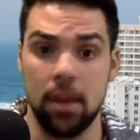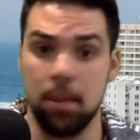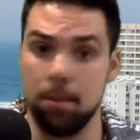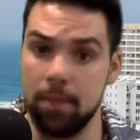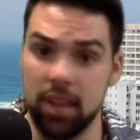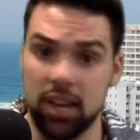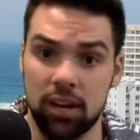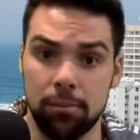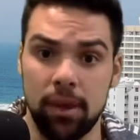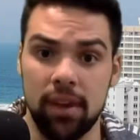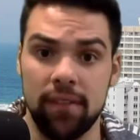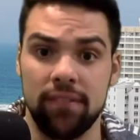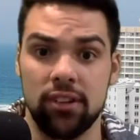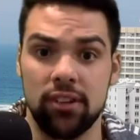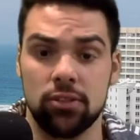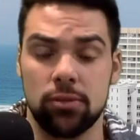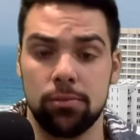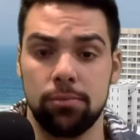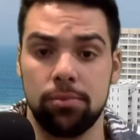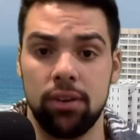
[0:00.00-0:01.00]
Baker
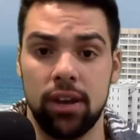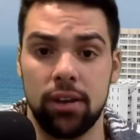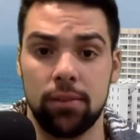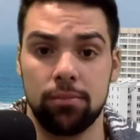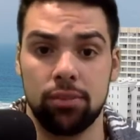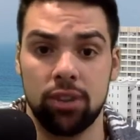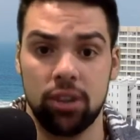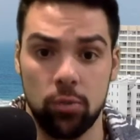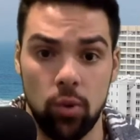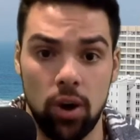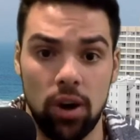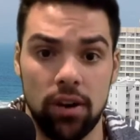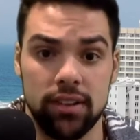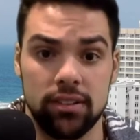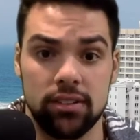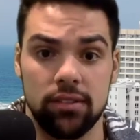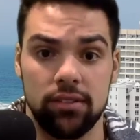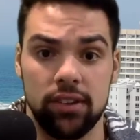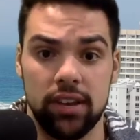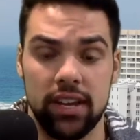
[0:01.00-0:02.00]
Mayfield's been playing pretty well
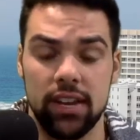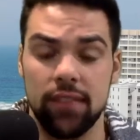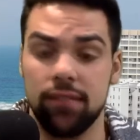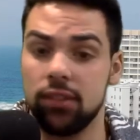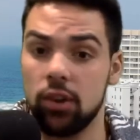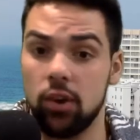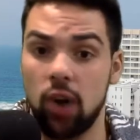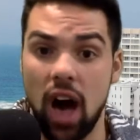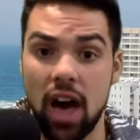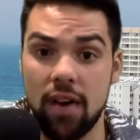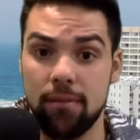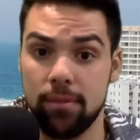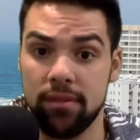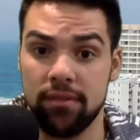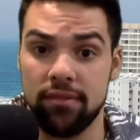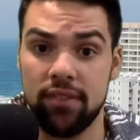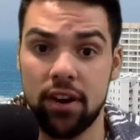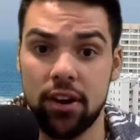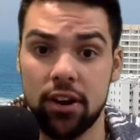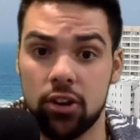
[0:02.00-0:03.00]
as of late, even though I've been
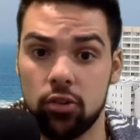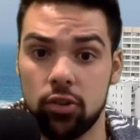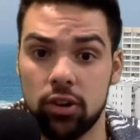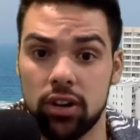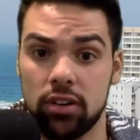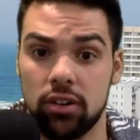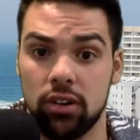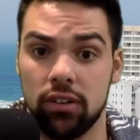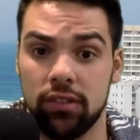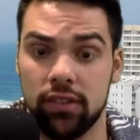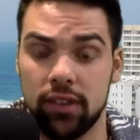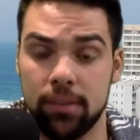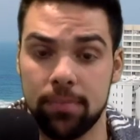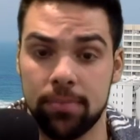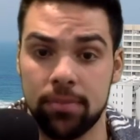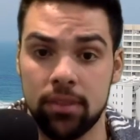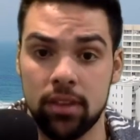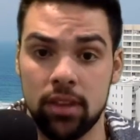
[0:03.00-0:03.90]
very critical of him.